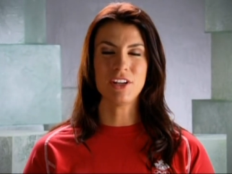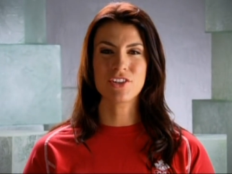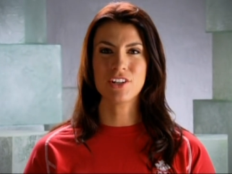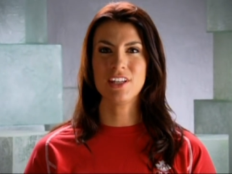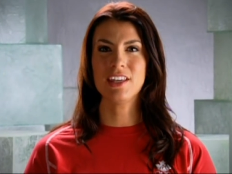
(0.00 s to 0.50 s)

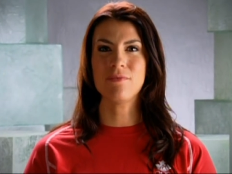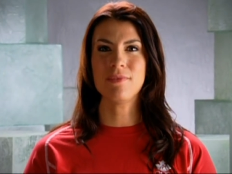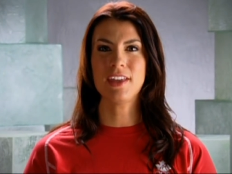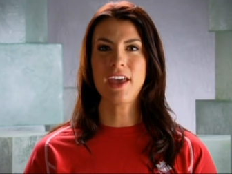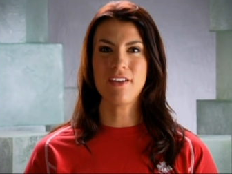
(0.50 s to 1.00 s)
made sure he
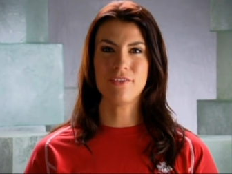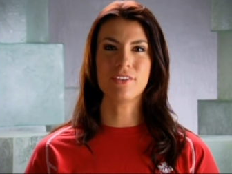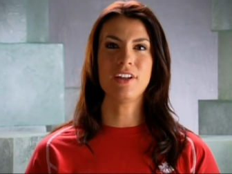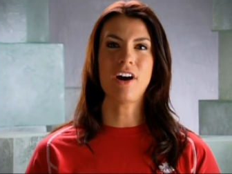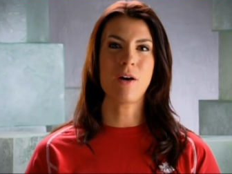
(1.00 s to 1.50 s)
gave me
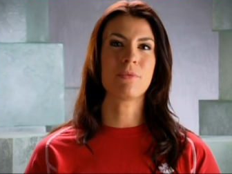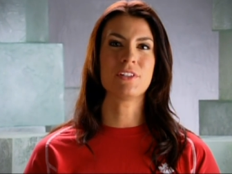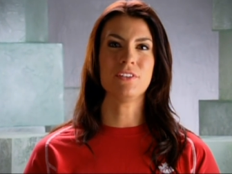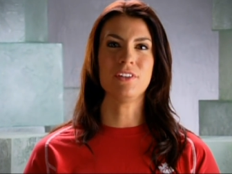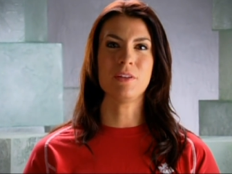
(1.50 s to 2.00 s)
every
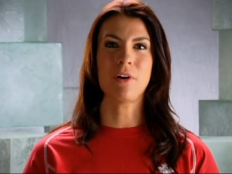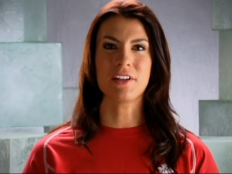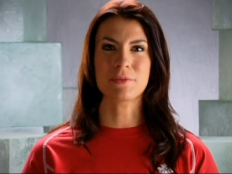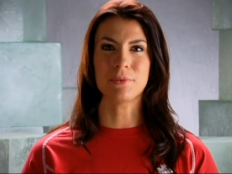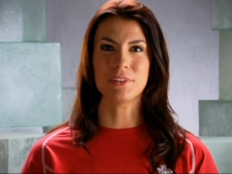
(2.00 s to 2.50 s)
opportunity
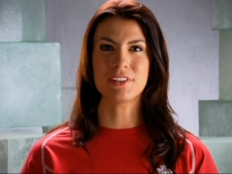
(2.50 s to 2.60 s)
possible